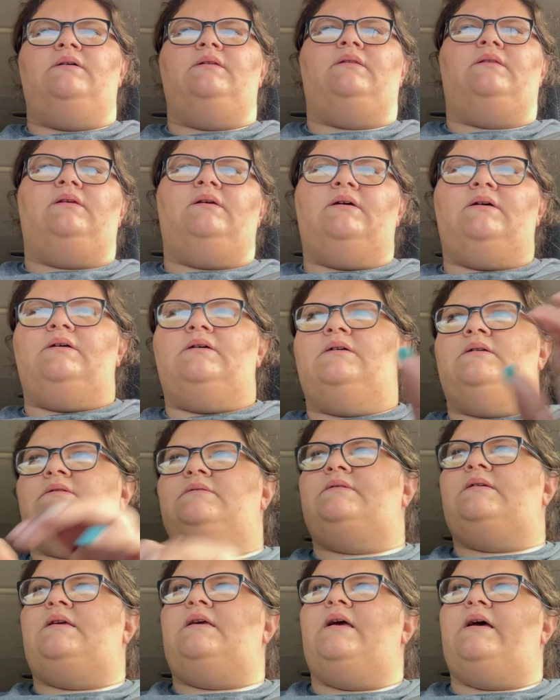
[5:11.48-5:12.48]

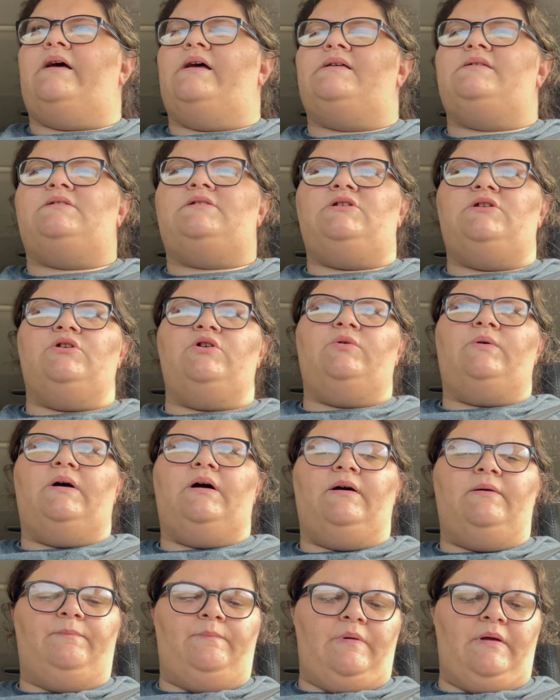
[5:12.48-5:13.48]
because he has
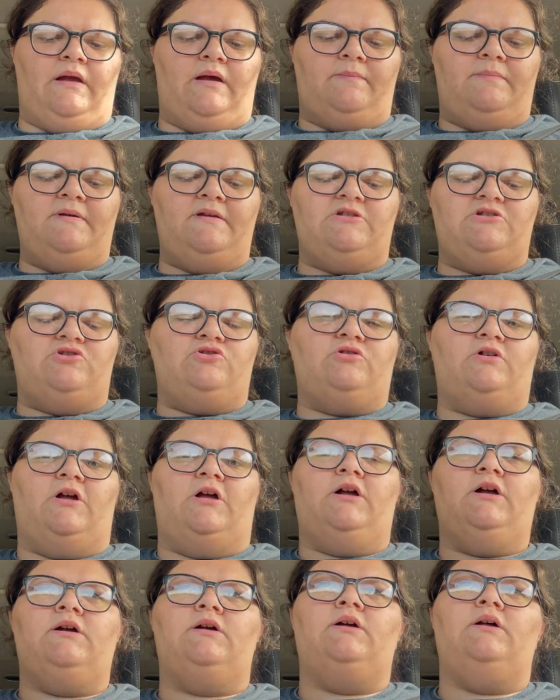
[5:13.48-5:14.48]
to pick up his
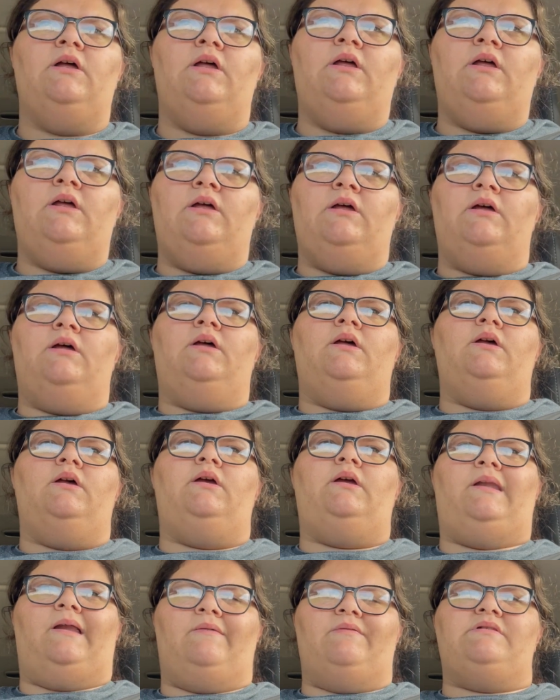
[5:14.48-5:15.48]
truck,
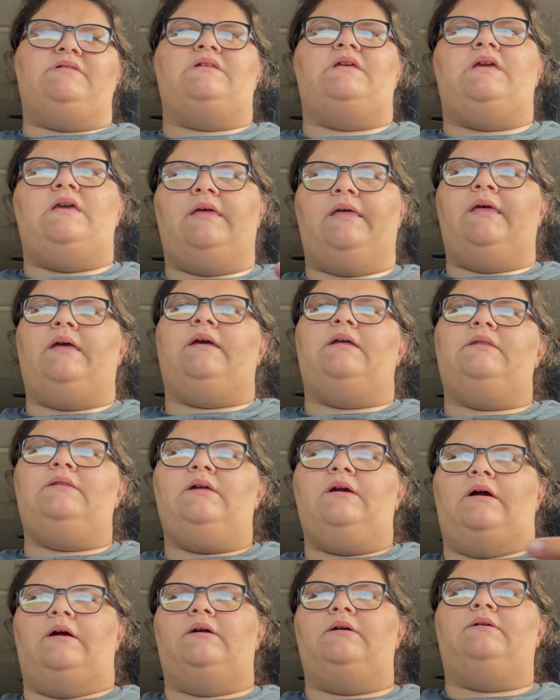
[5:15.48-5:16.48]
and obviously he can't get
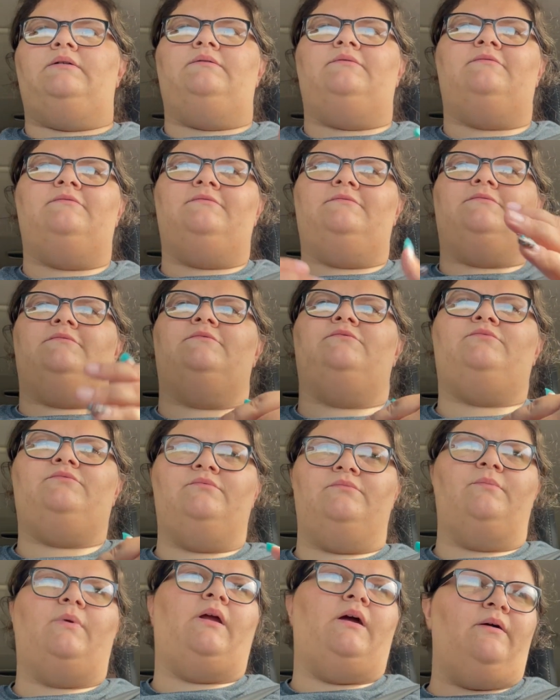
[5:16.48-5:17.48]
there.
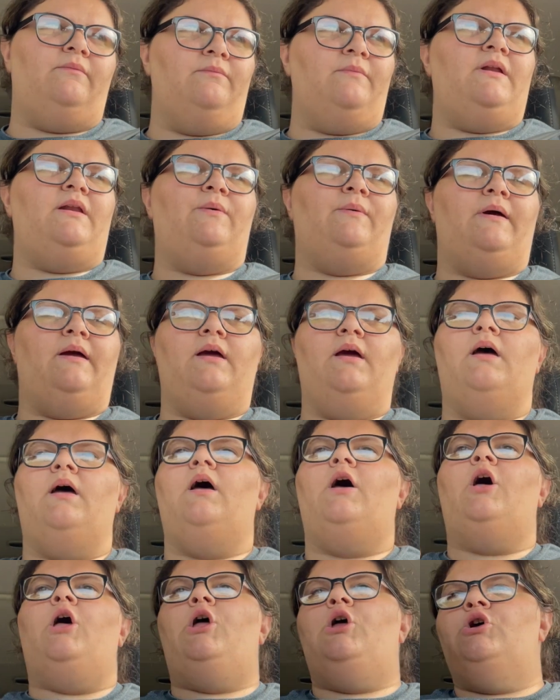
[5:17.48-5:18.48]
Yeah. Anyway,
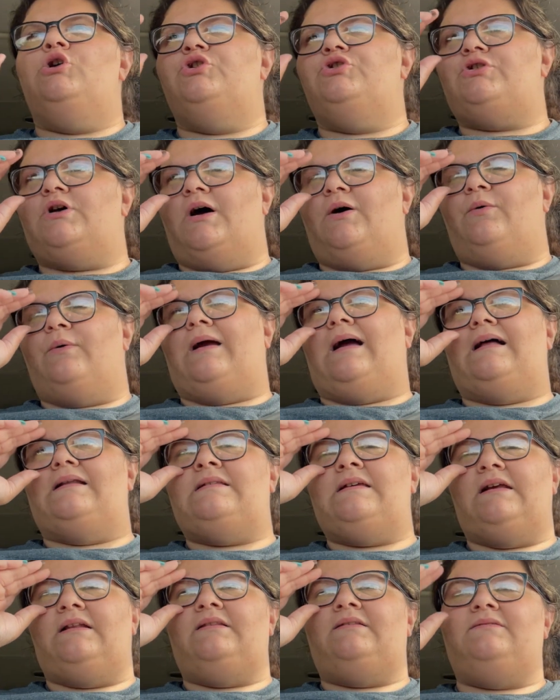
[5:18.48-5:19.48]
so
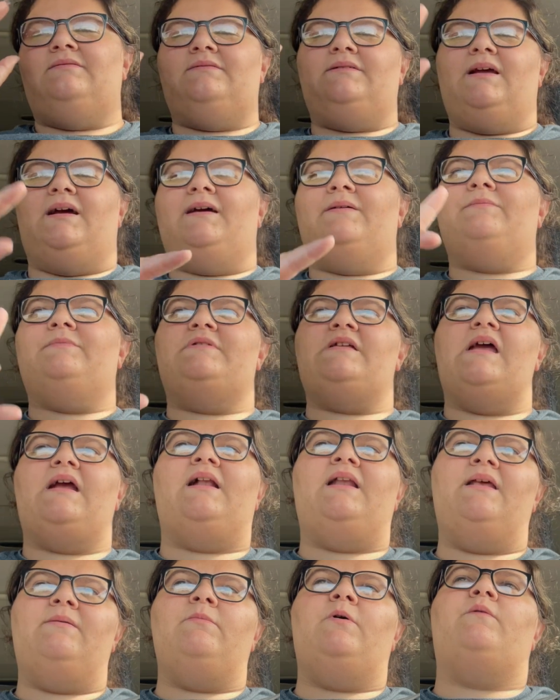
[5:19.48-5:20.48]
I'm
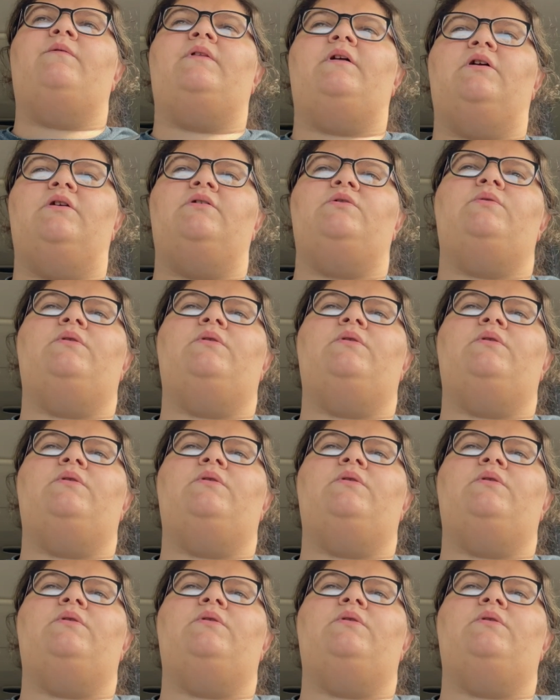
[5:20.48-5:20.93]
taking him over there to do